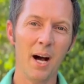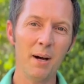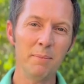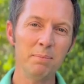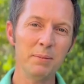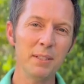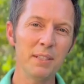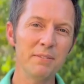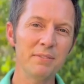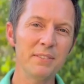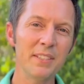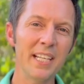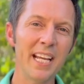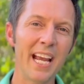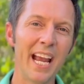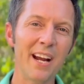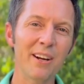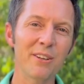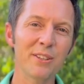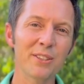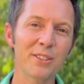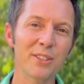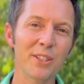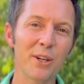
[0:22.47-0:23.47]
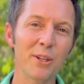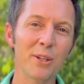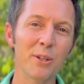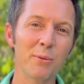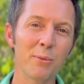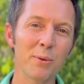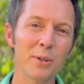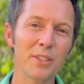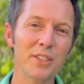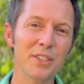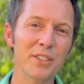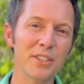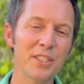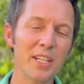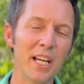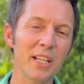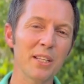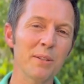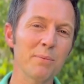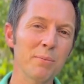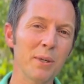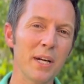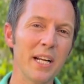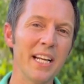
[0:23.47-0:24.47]
Uplifting Arizona, we're
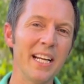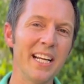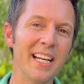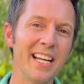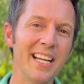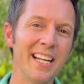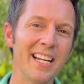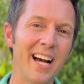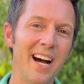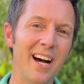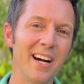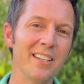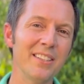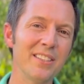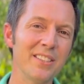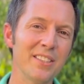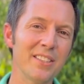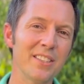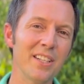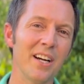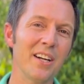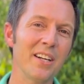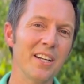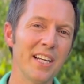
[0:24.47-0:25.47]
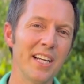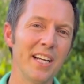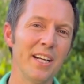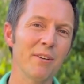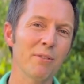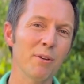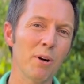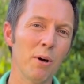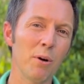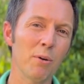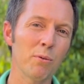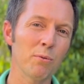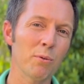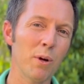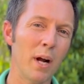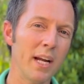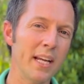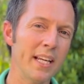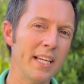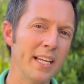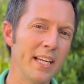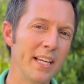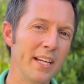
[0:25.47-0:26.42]
celebrating an unsung hero right